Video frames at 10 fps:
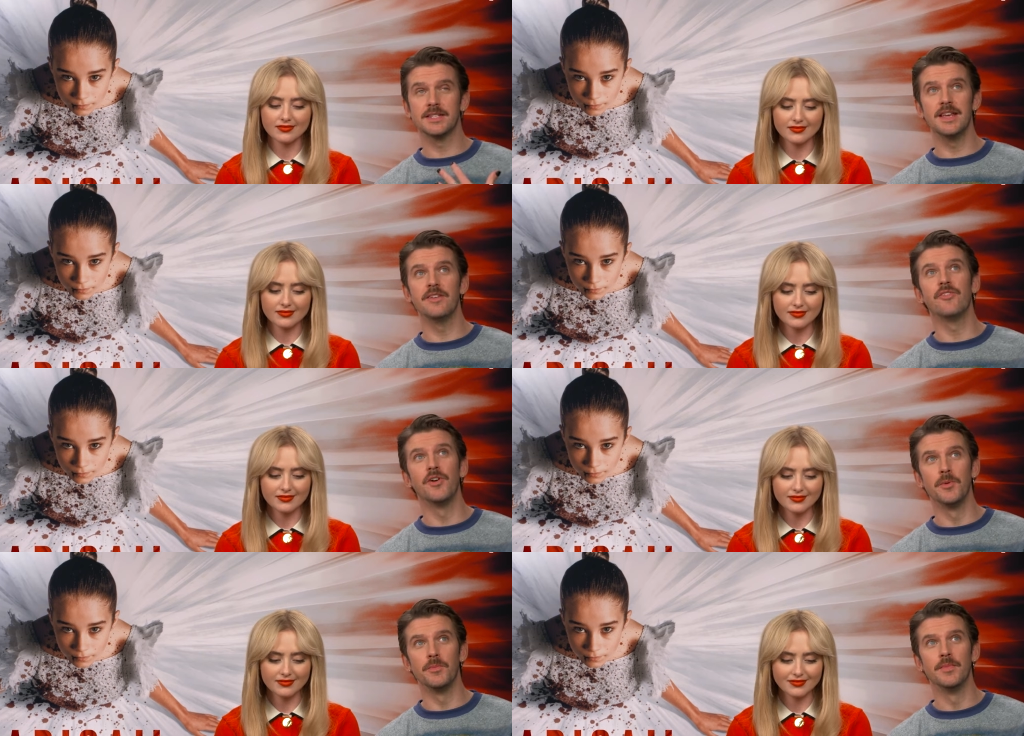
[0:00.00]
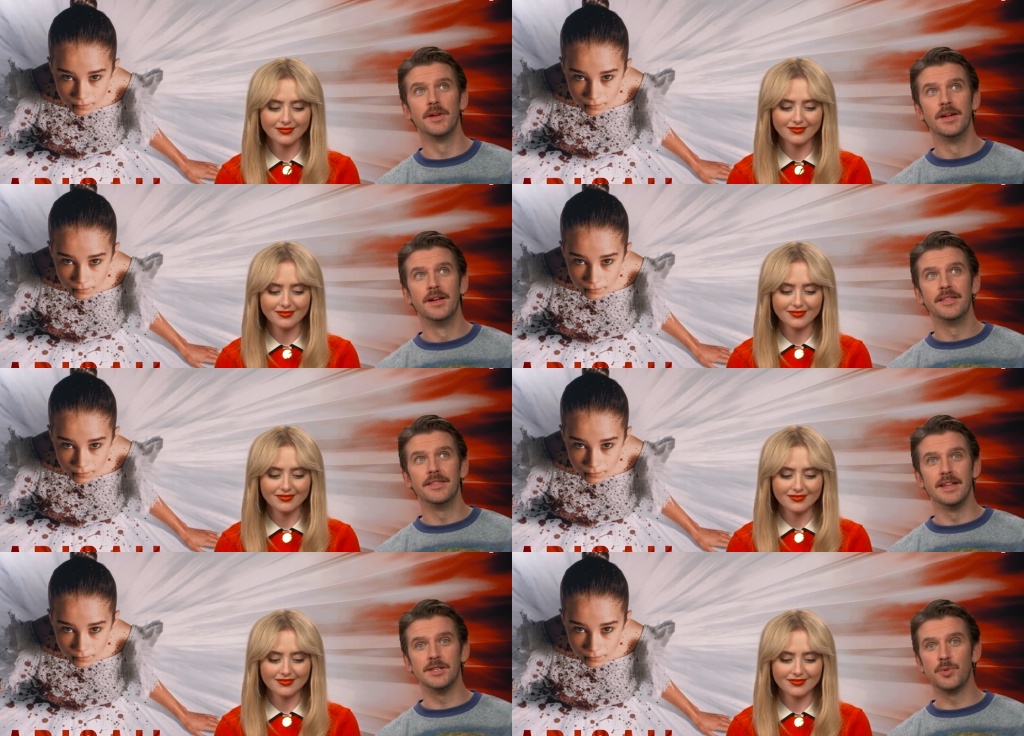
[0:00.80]
Speaker 1: I see a film
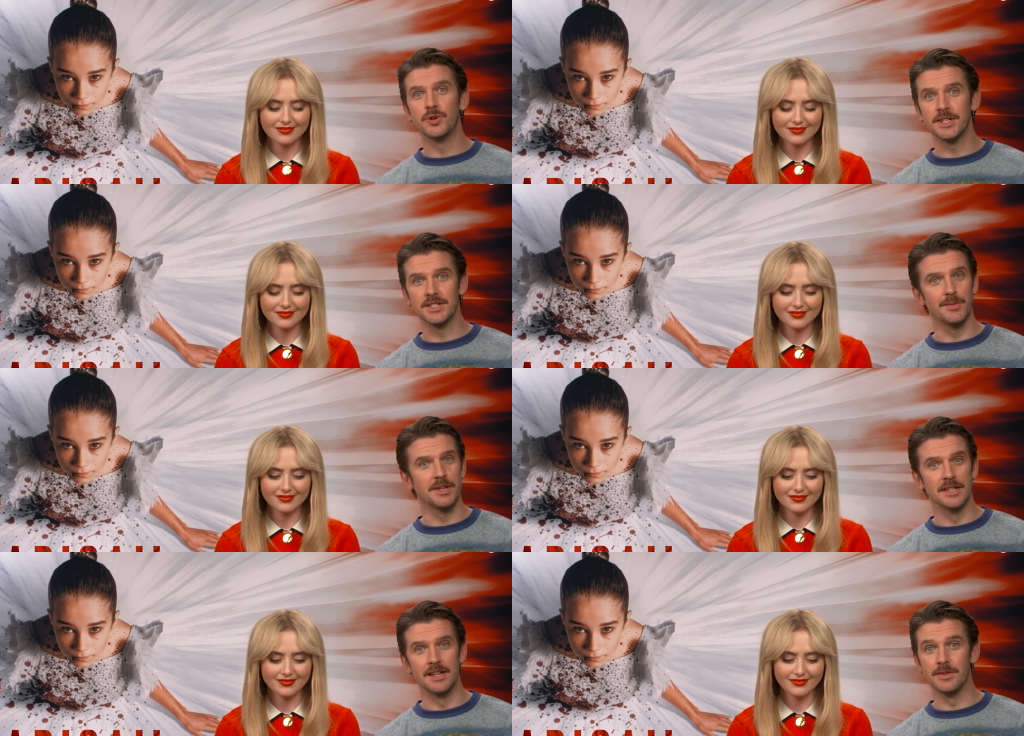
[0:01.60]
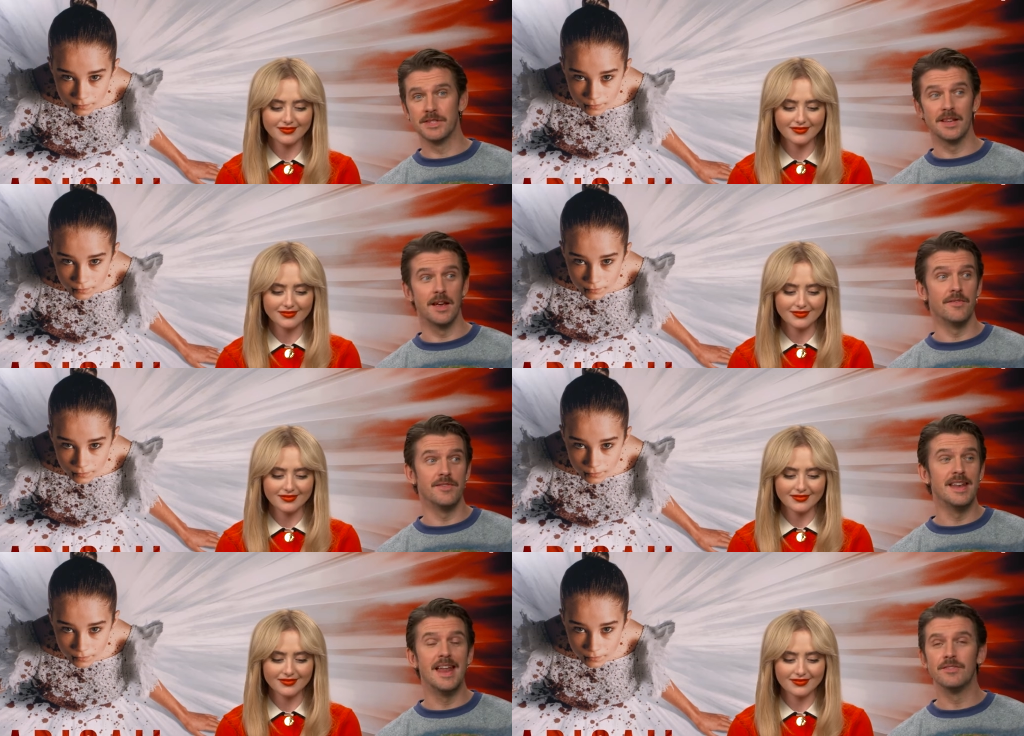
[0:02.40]
that is pushing something to the limits that I've
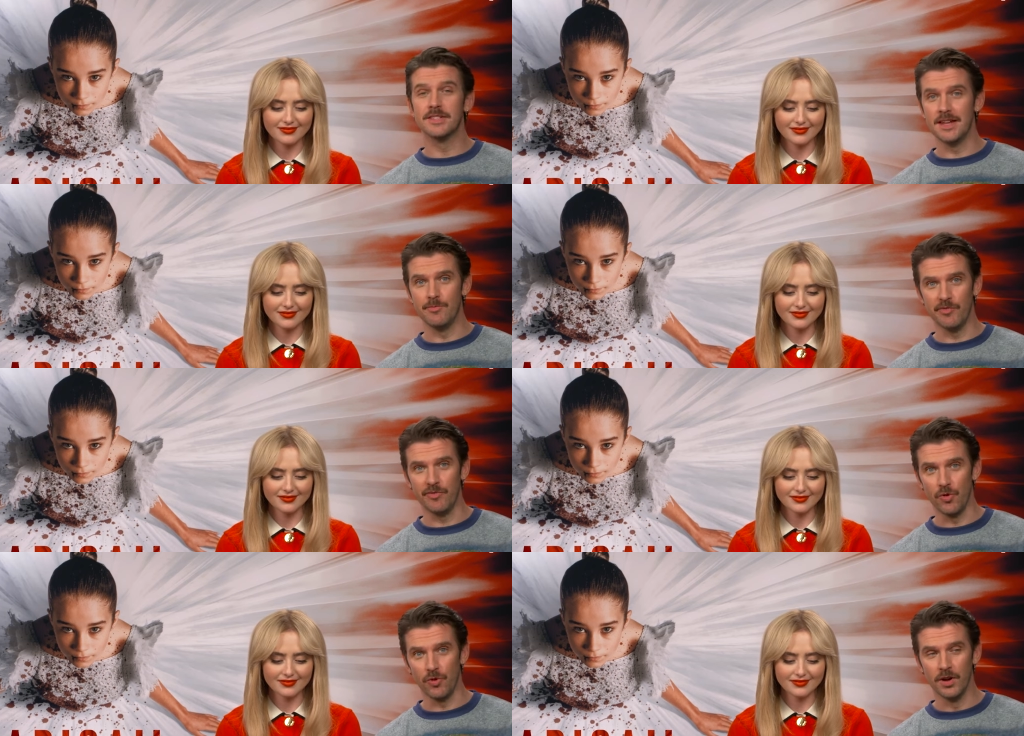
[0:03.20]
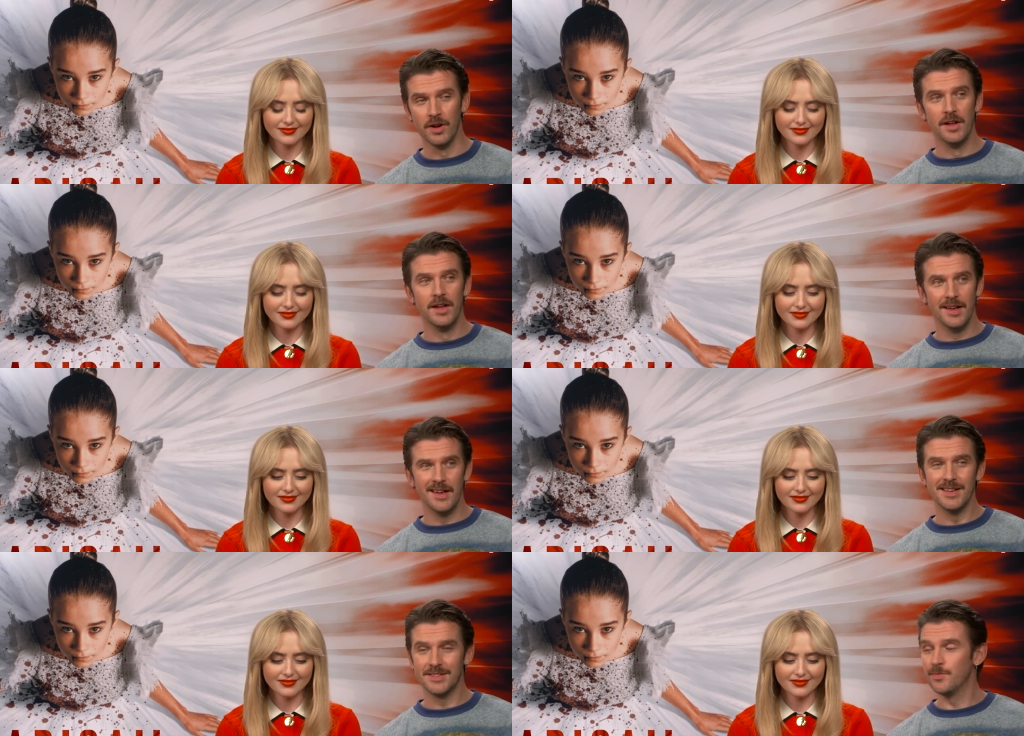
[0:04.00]
never seen before,
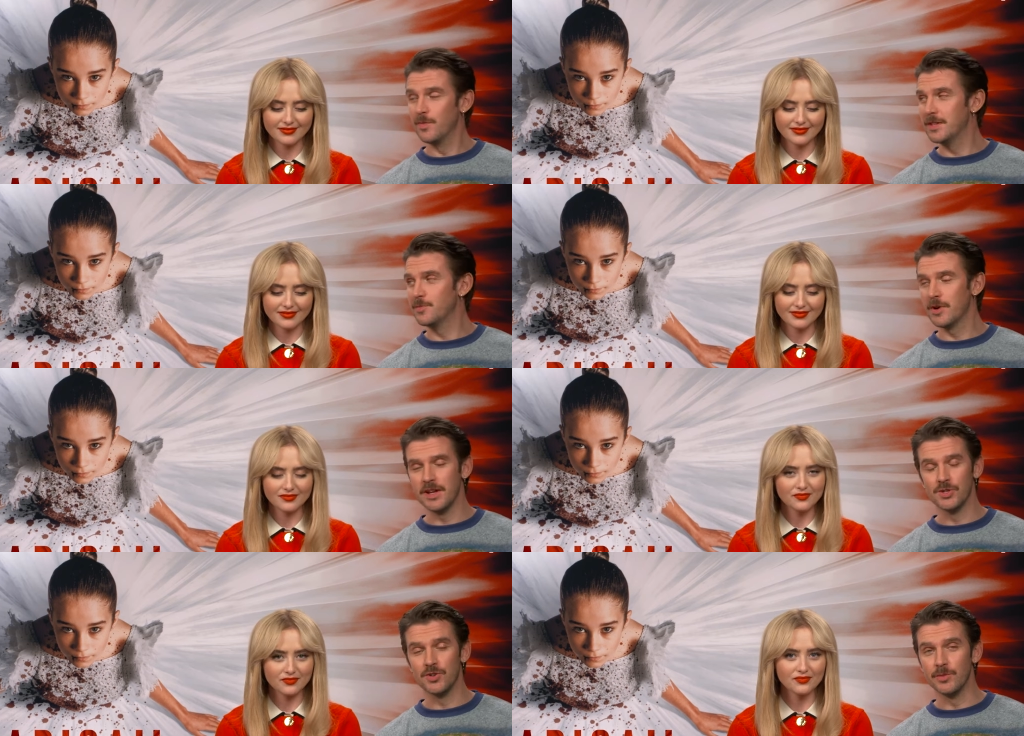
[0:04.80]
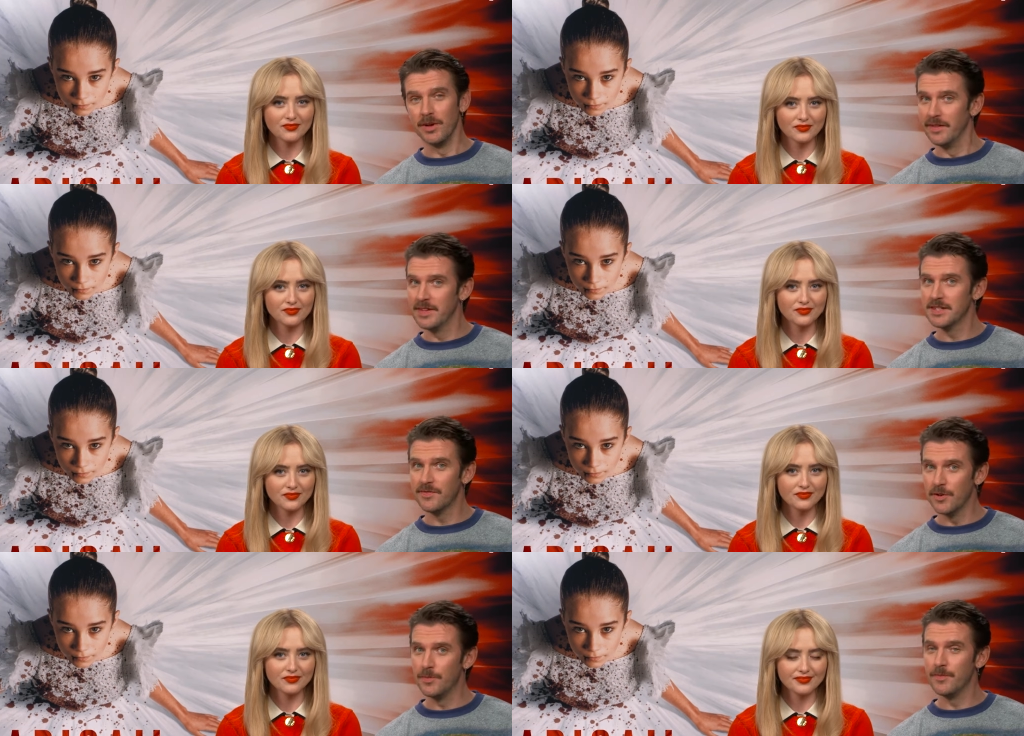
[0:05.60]
it's pretty enjoyable, and this
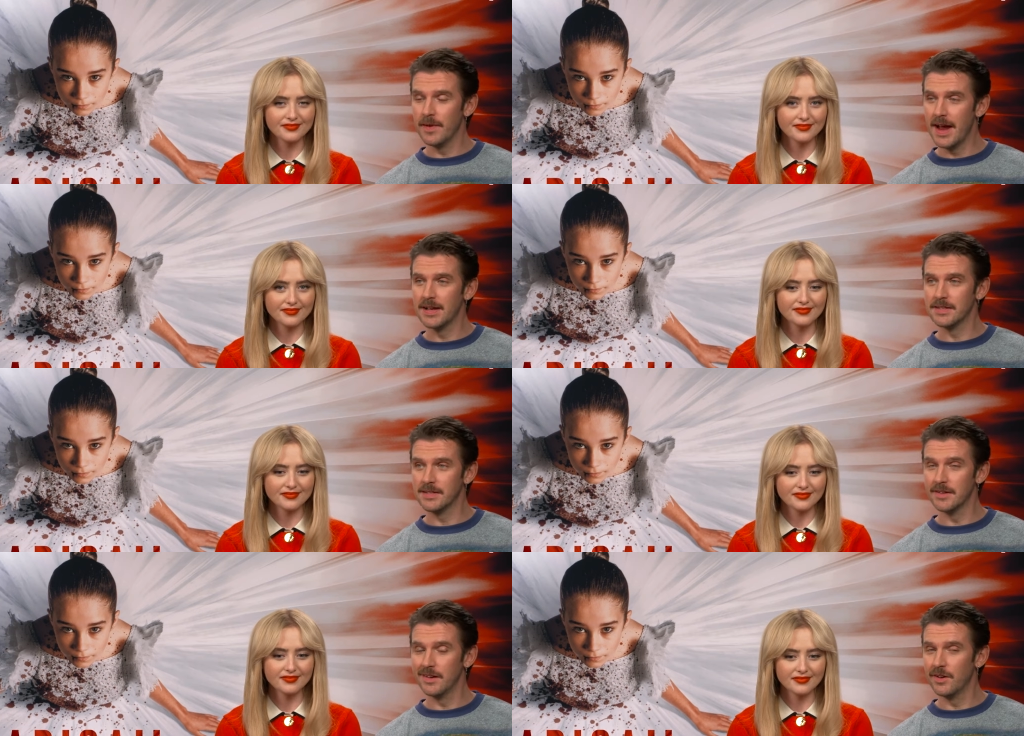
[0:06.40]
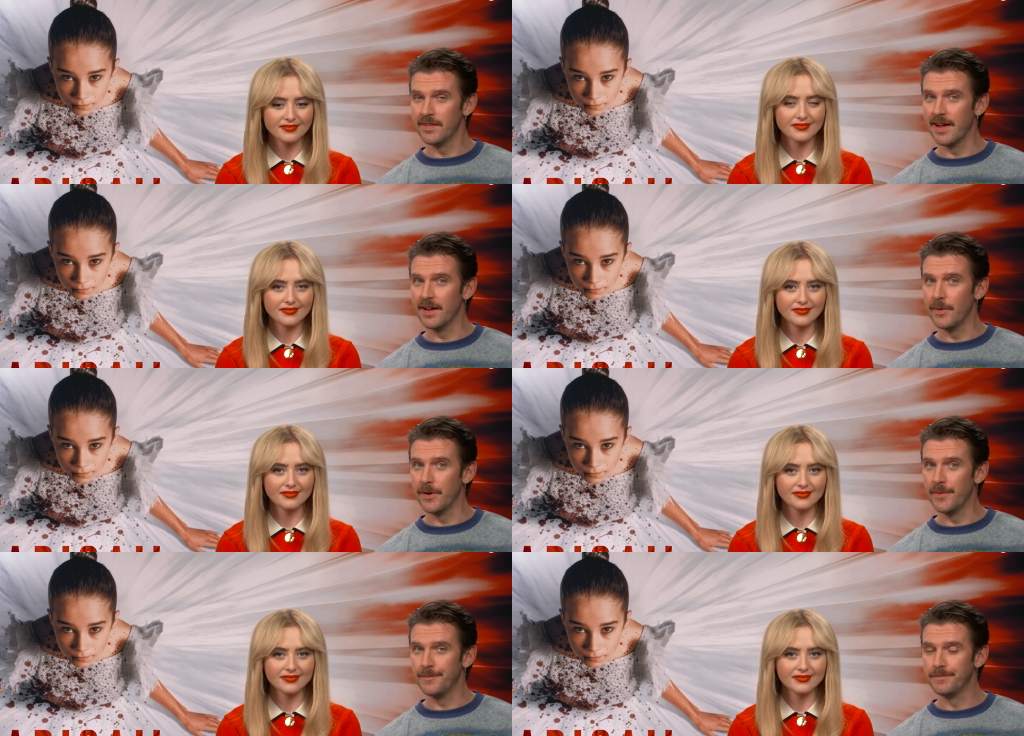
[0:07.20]
film has a lot of that
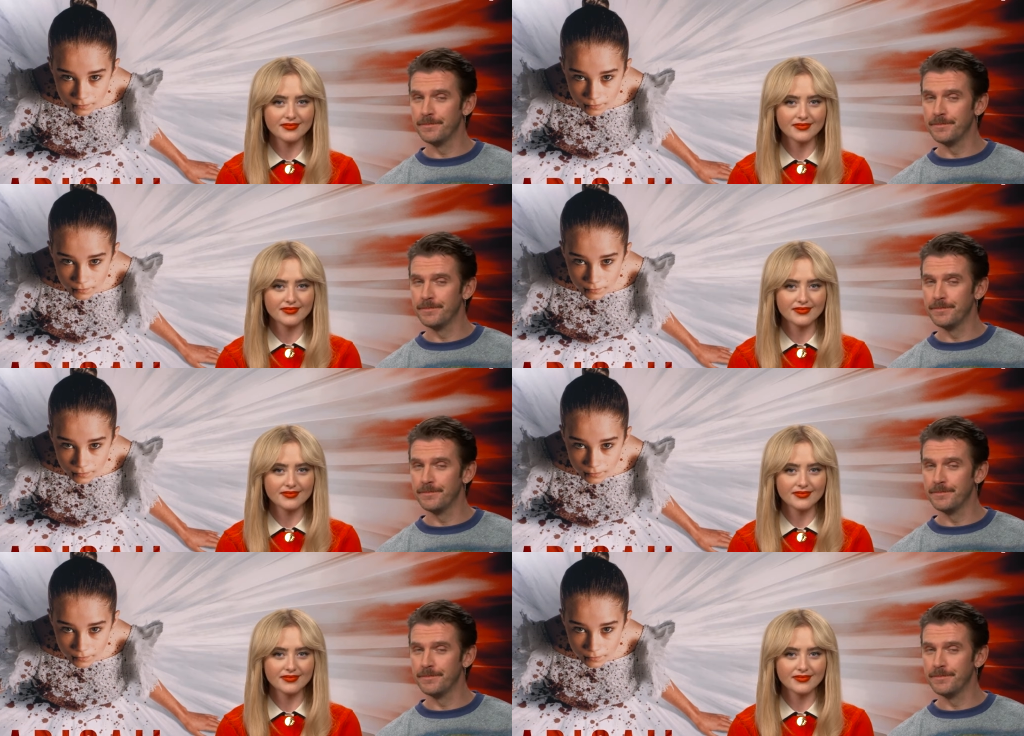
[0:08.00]
going on.